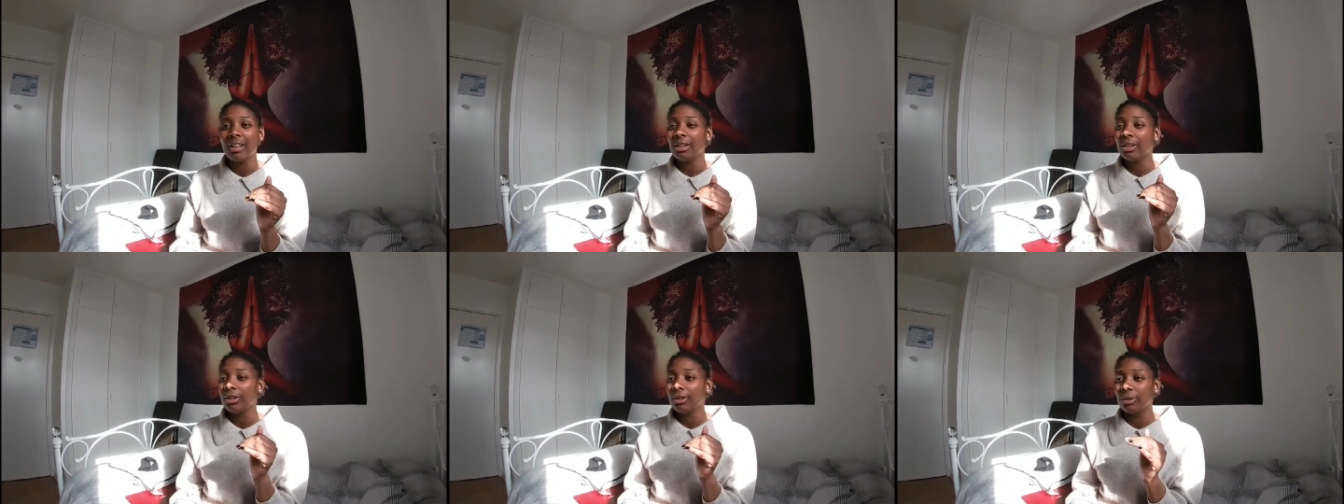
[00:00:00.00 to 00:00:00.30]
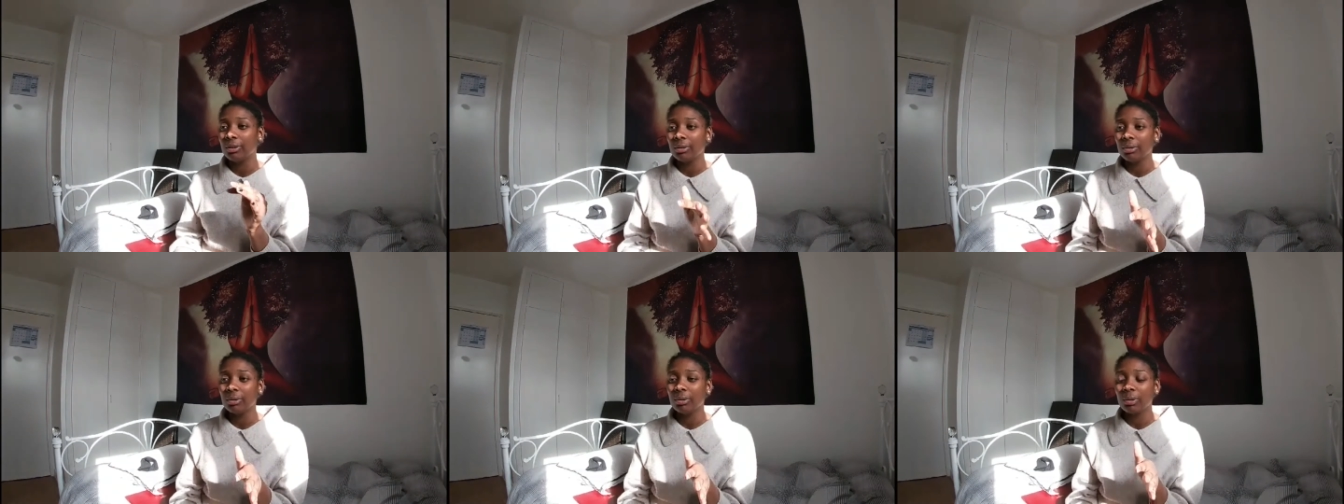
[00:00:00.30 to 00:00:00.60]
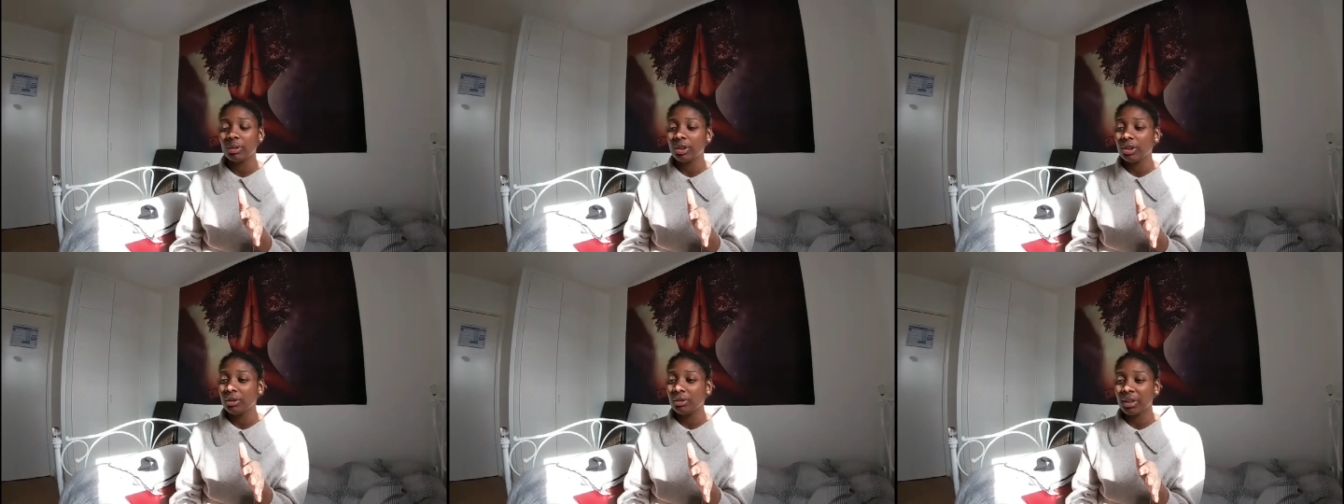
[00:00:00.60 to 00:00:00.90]

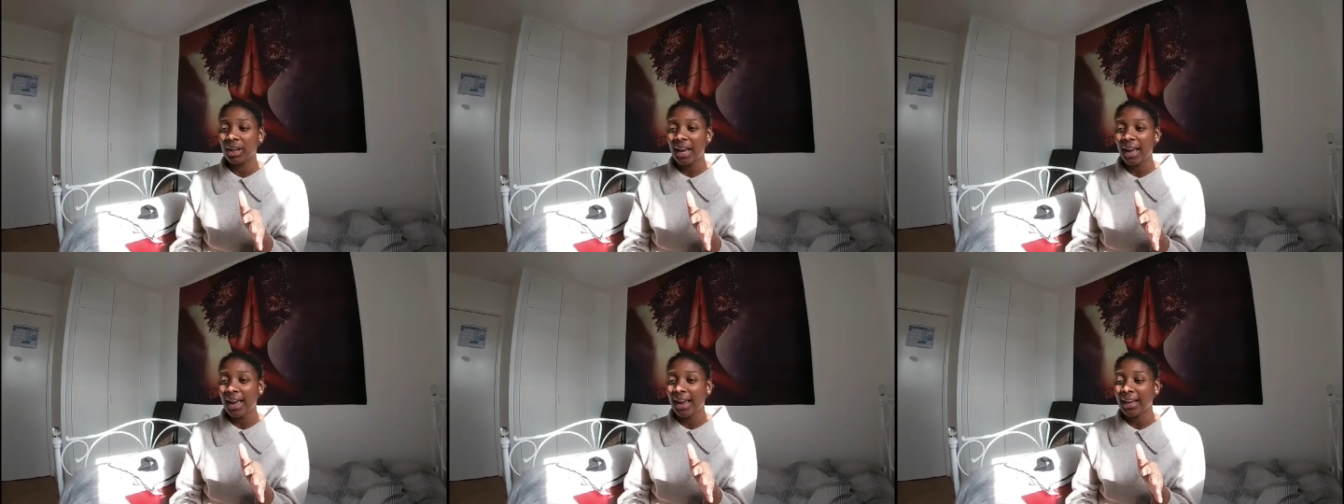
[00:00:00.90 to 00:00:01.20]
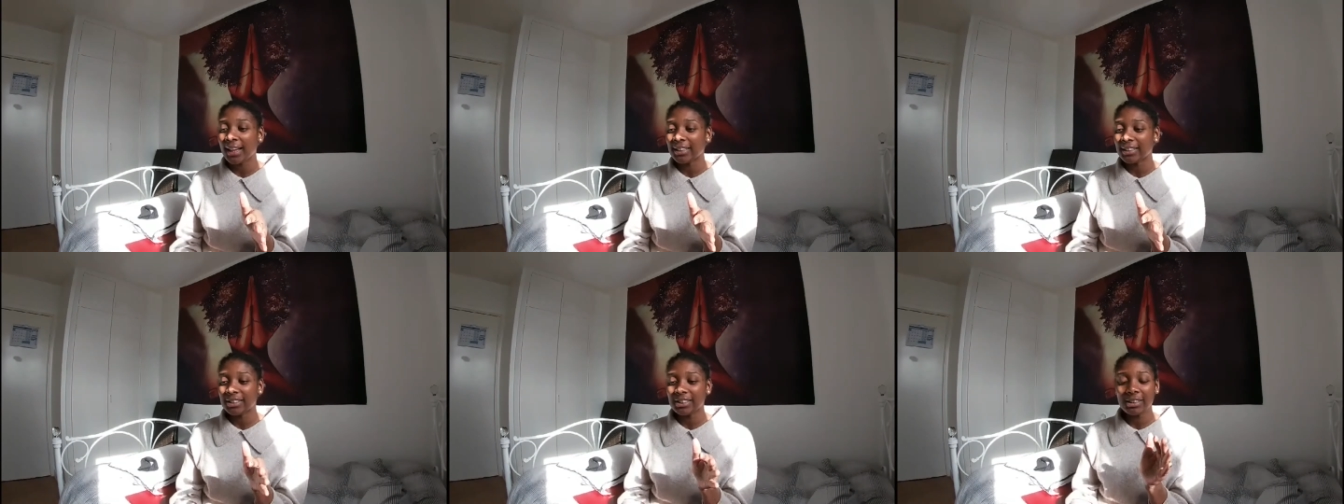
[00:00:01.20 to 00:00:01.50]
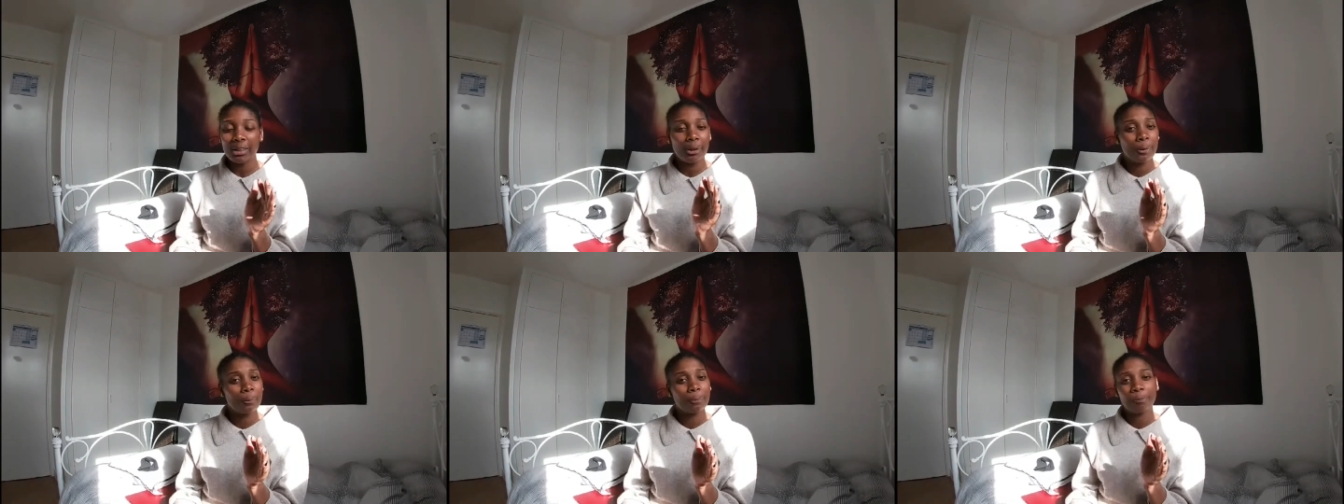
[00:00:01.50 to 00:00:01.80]
You guys
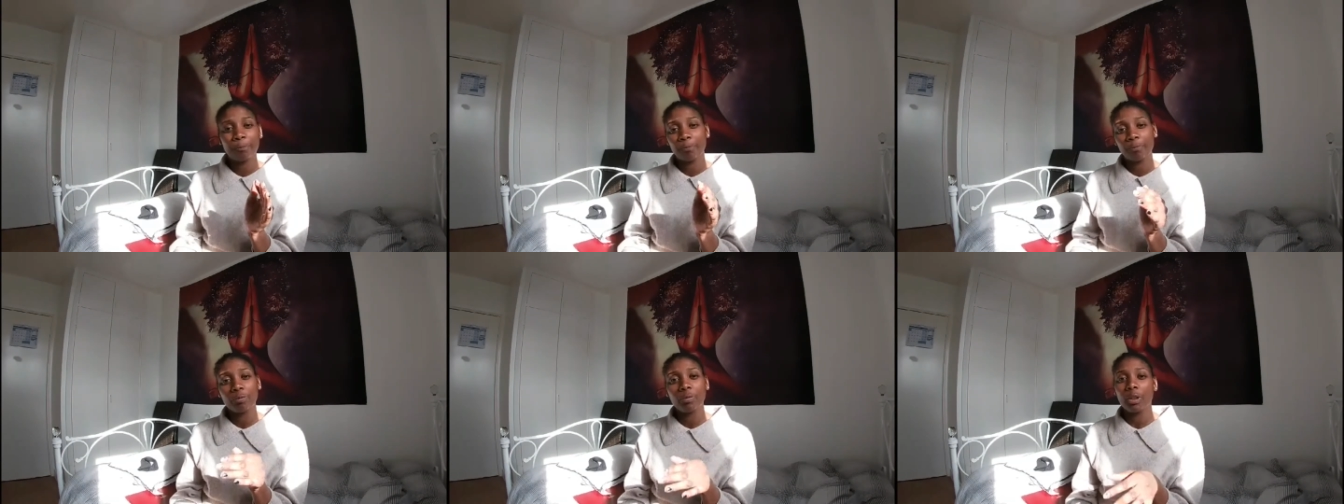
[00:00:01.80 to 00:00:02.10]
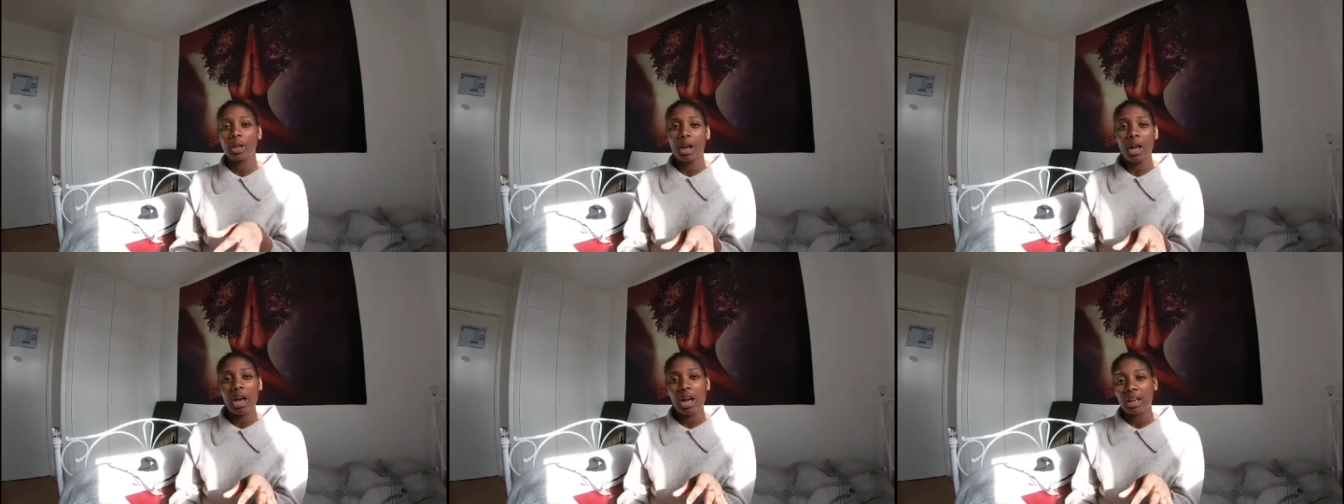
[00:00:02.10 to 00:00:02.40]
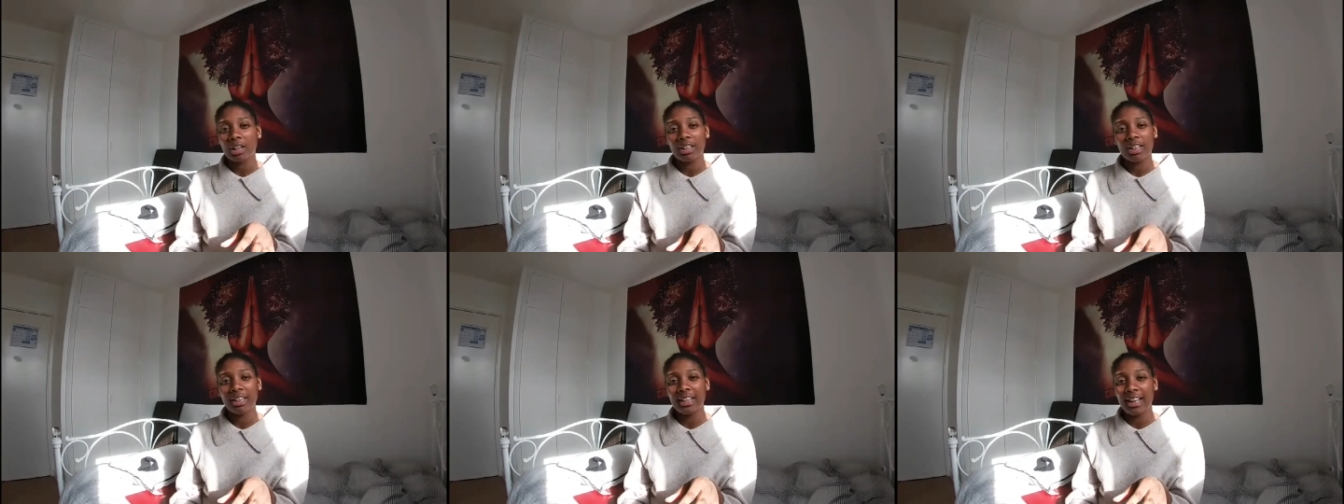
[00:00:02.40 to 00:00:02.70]

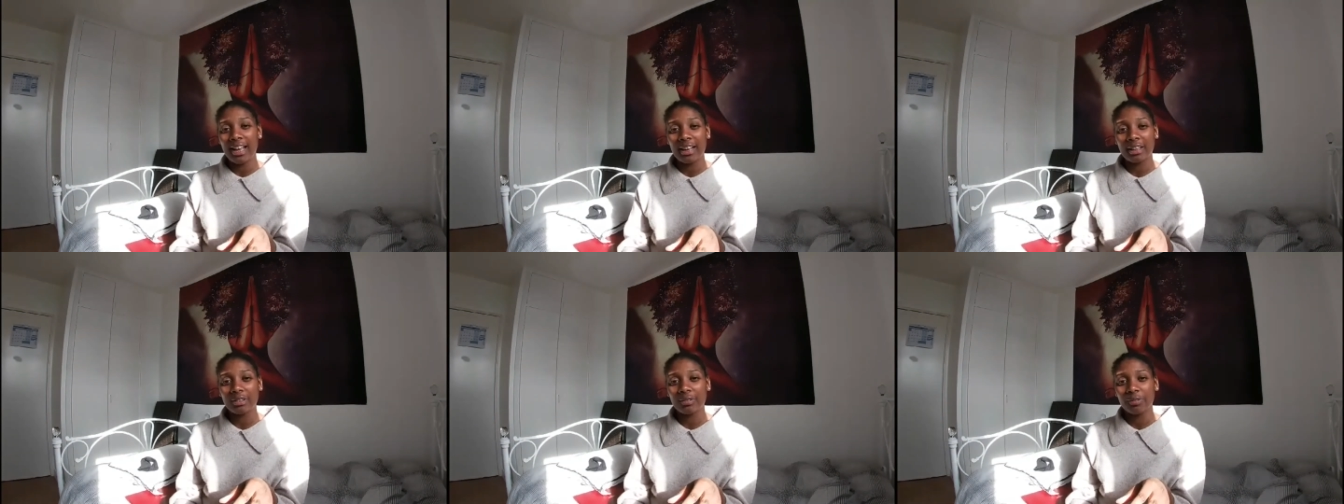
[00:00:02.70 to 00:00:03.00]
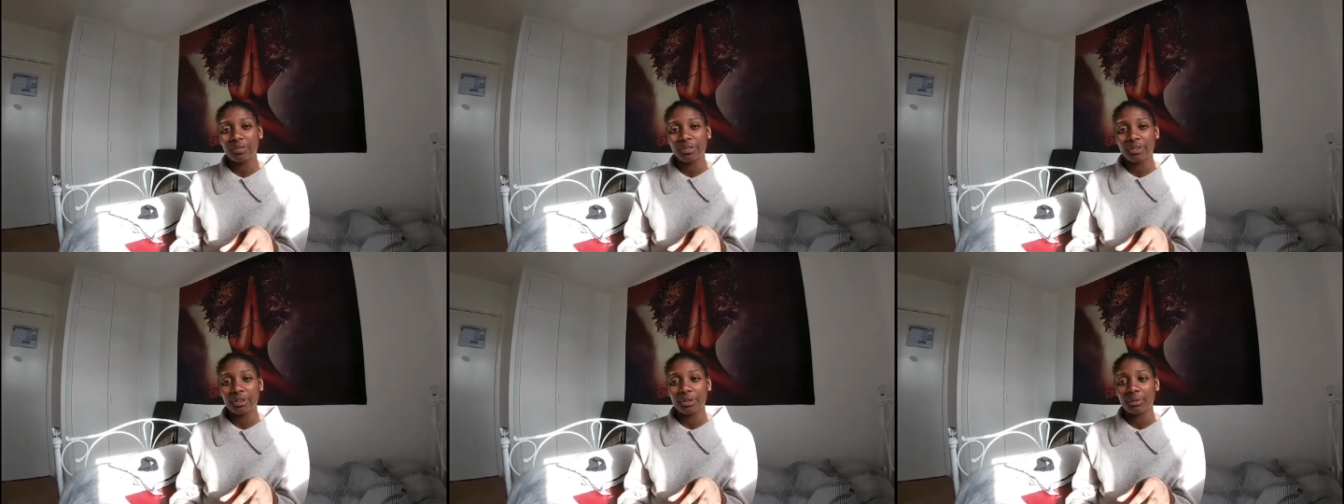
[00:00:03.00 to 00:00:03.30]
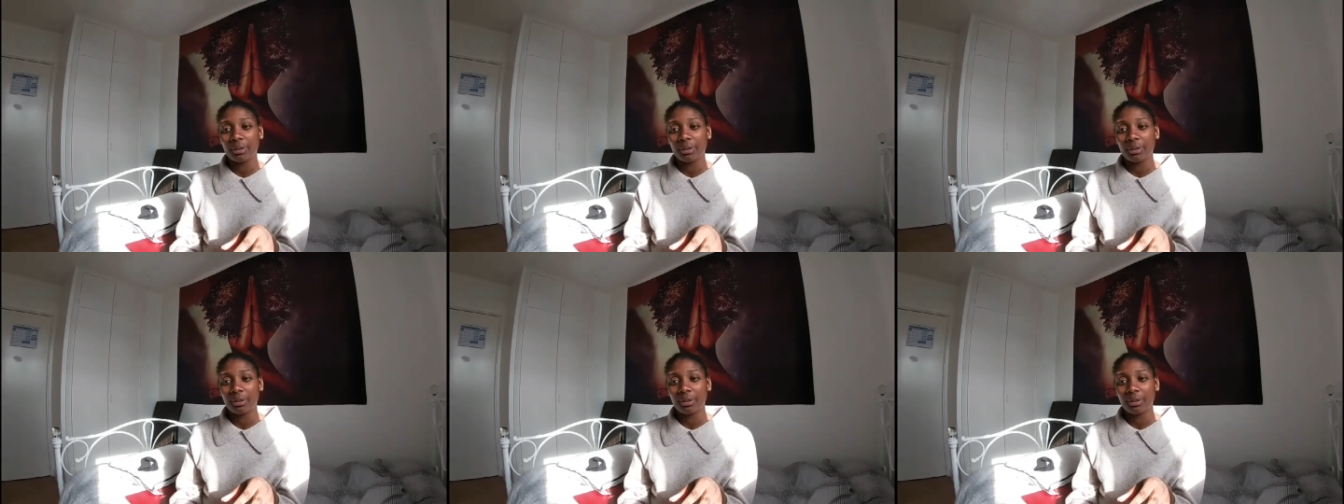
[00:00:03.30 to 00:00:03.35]
aren't allowed through,